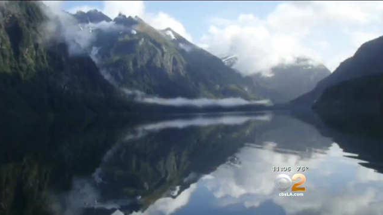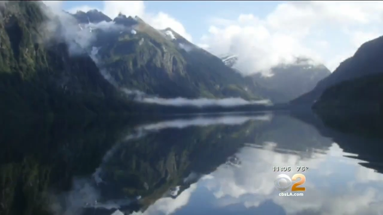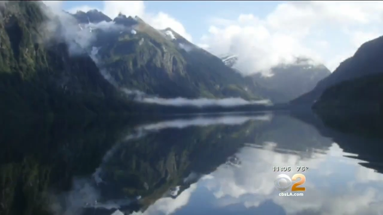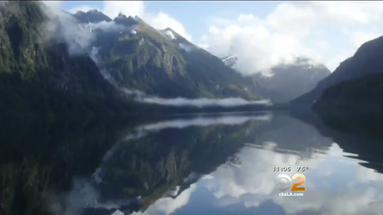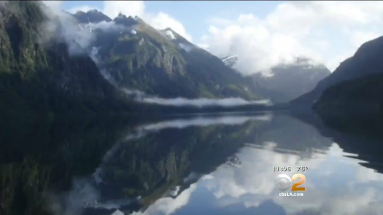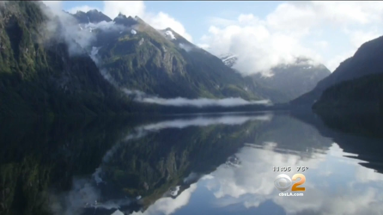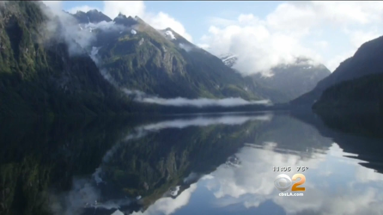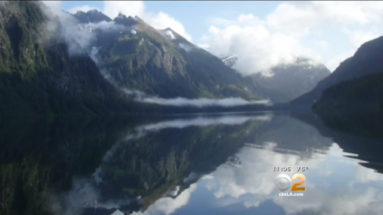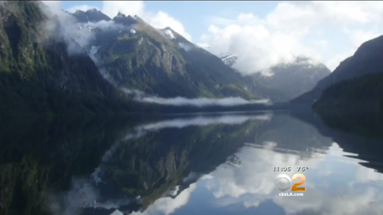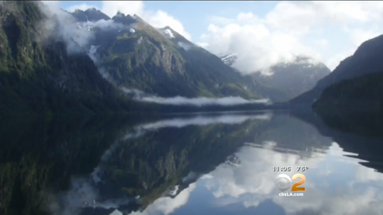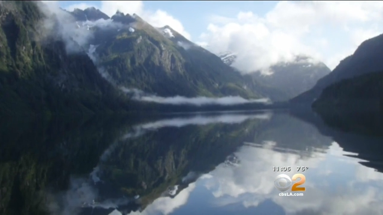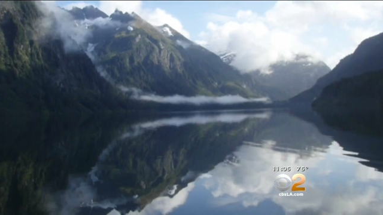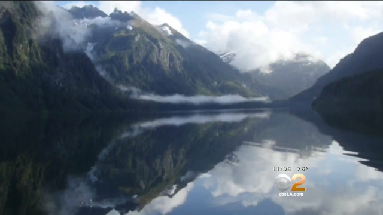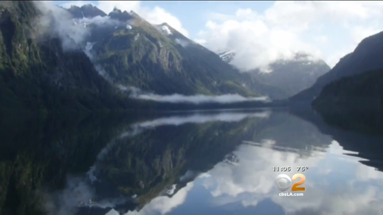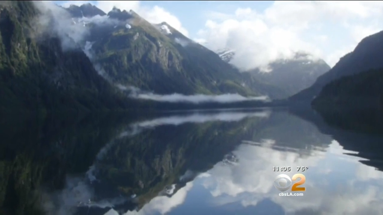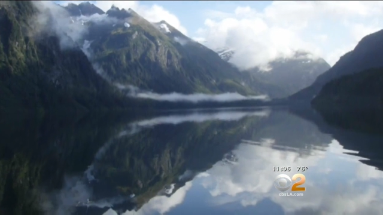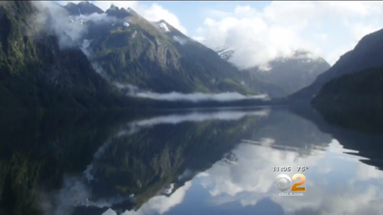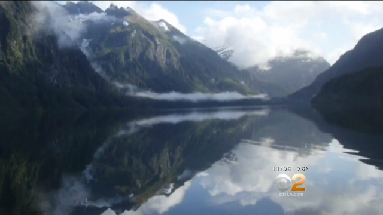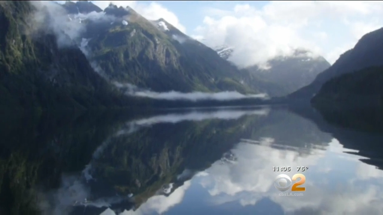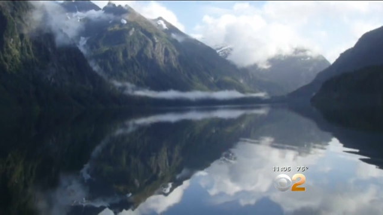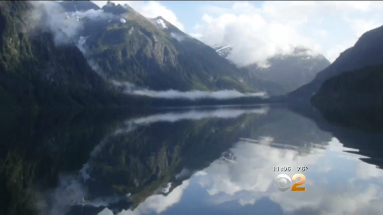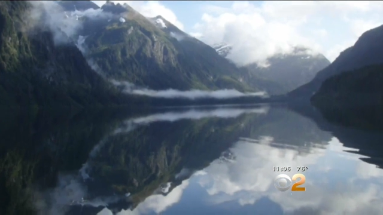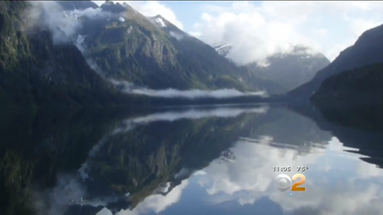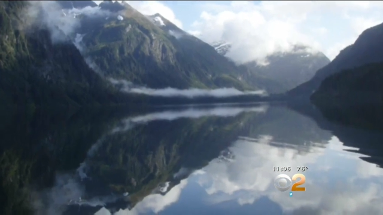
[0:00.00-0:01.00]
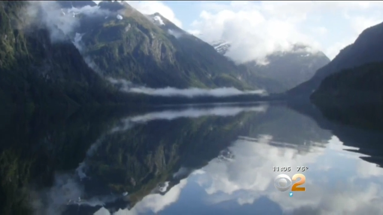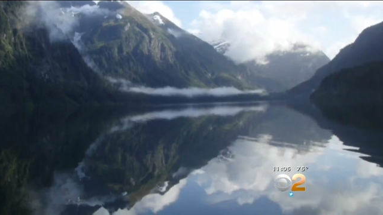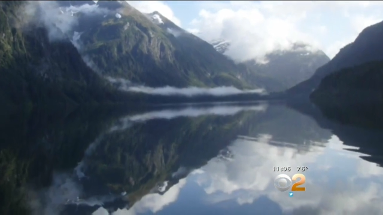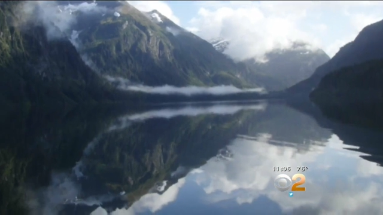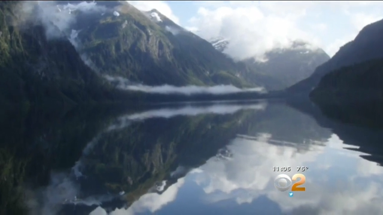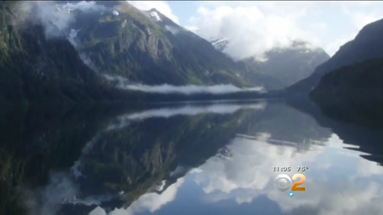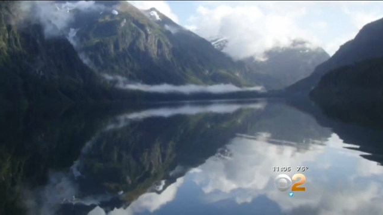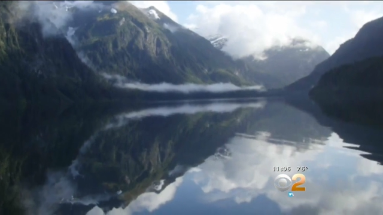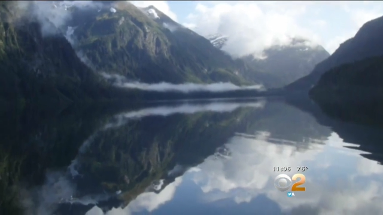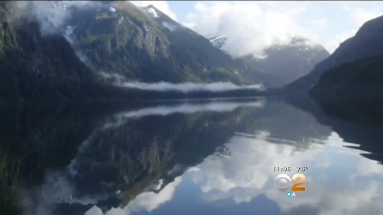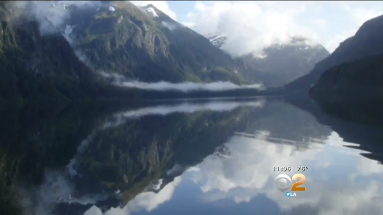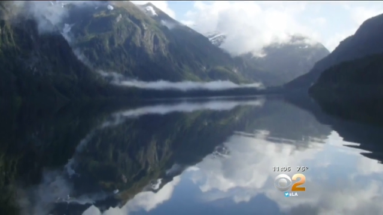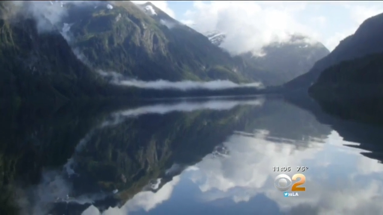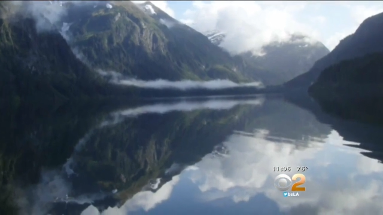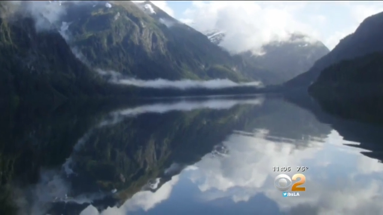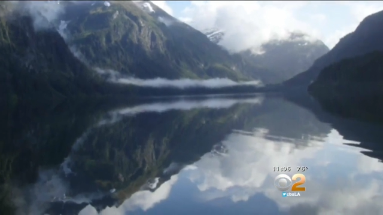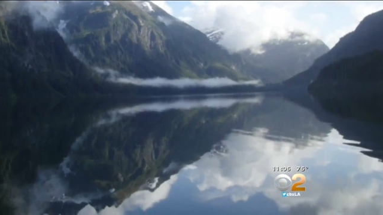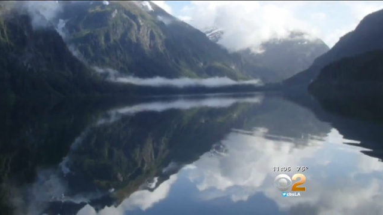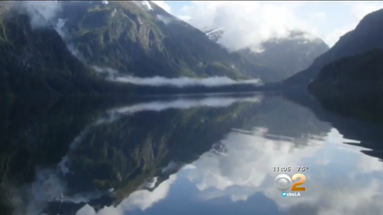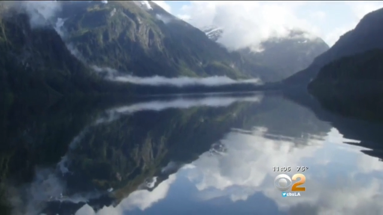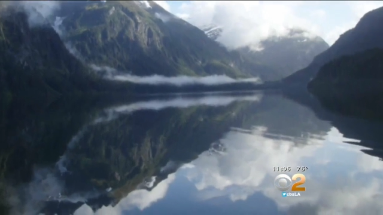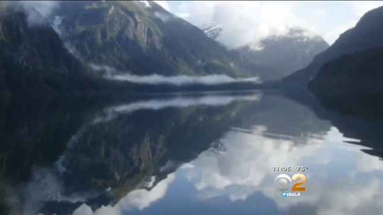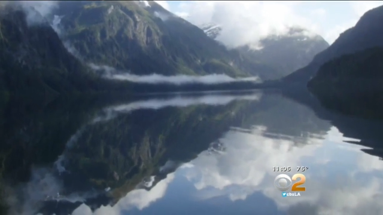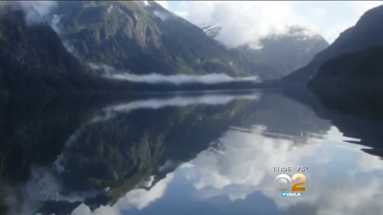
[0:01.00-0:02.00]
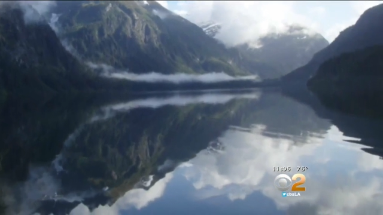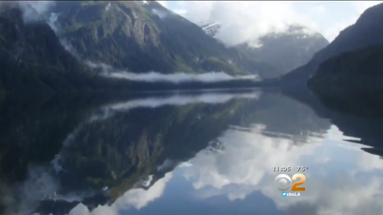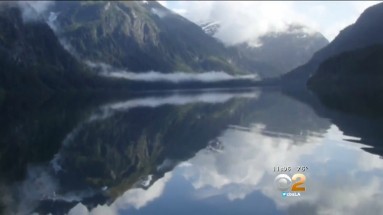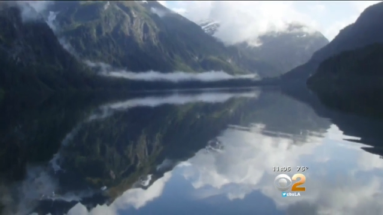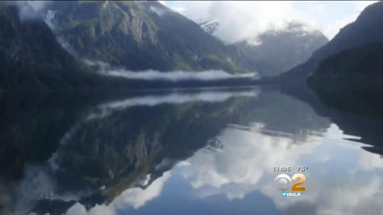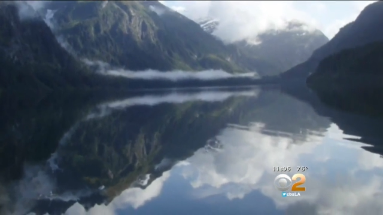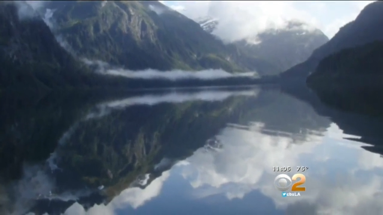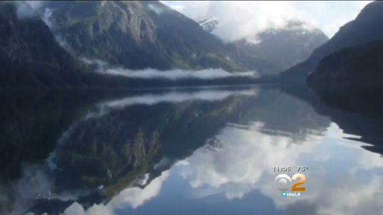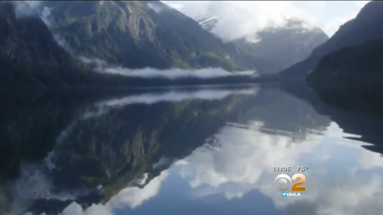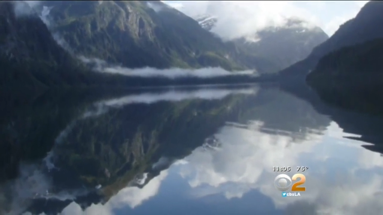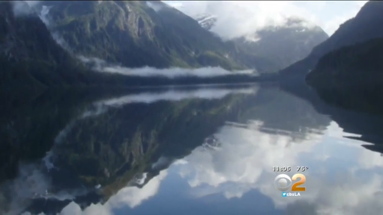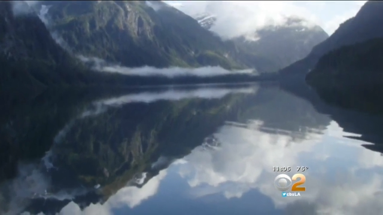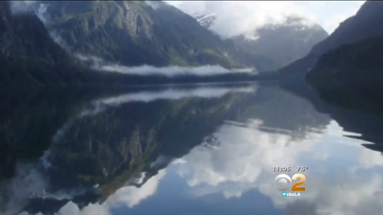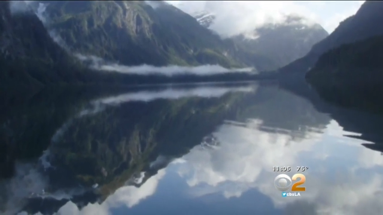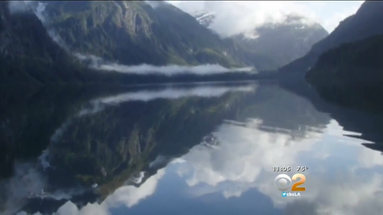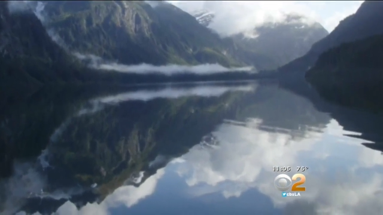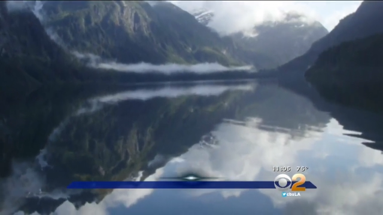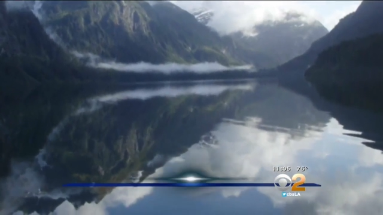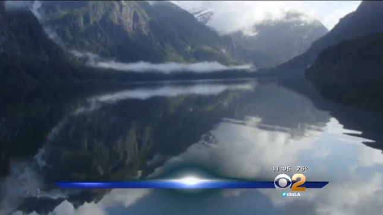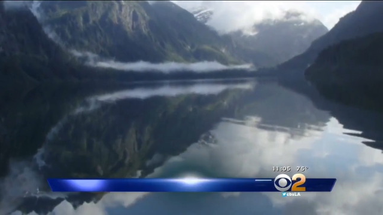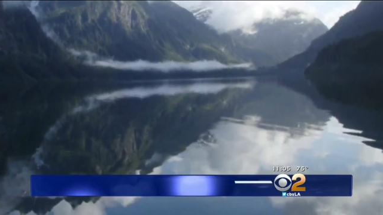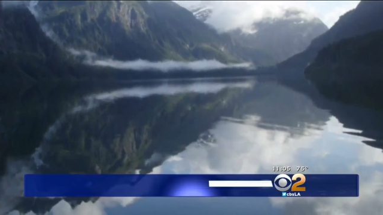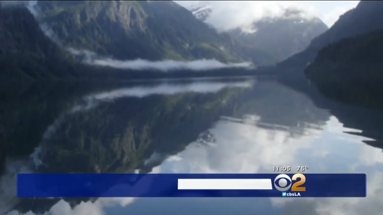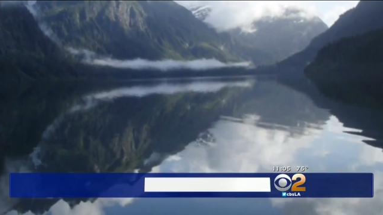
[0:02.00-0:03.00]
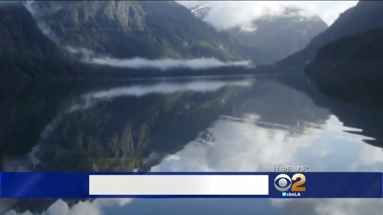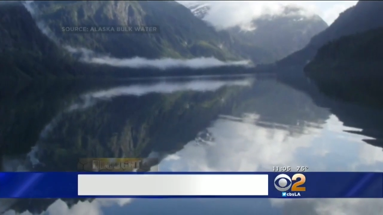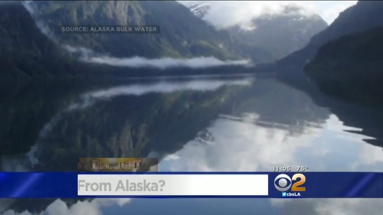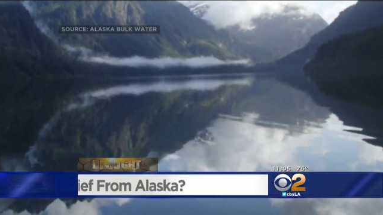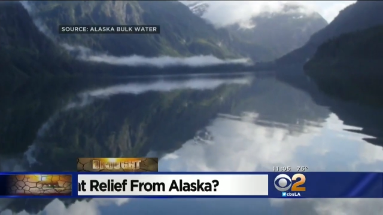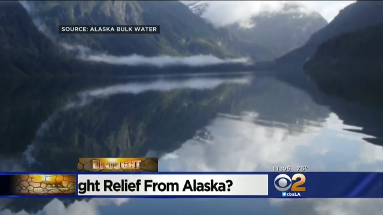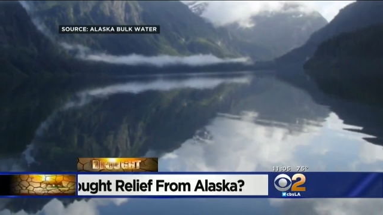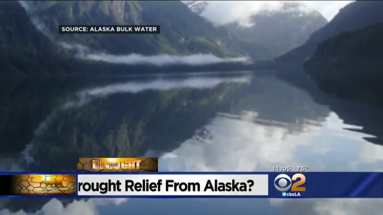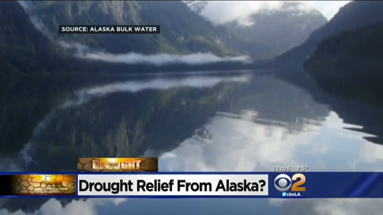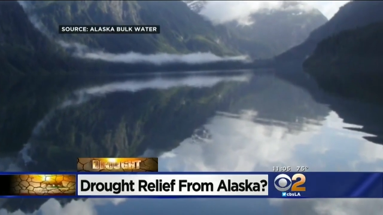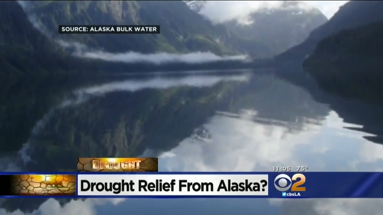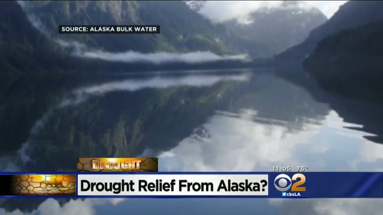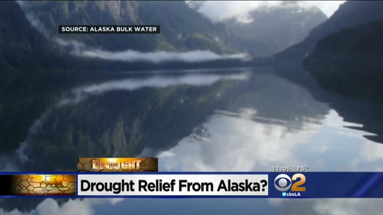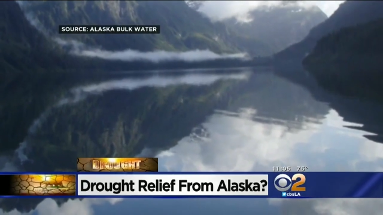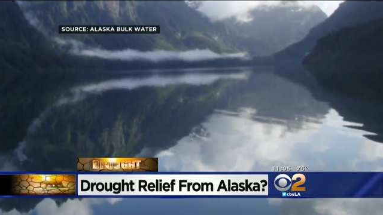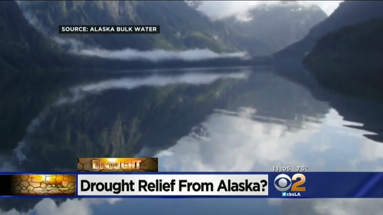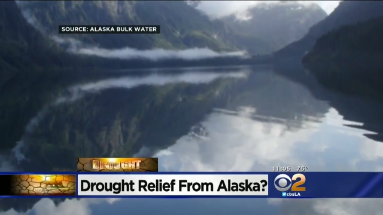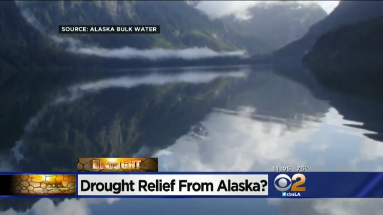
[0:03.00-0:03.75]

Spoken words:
No face is visible, so there are no lips to read.